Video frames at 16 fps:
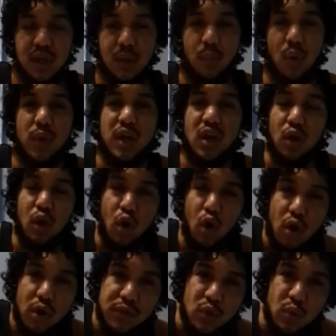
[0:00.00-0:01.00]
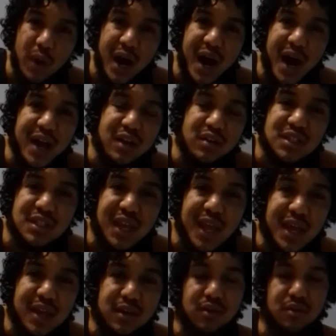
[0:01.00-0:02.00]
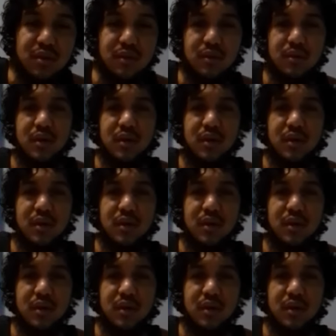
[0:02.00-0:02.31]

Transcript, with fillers: But we are called to a higher standard.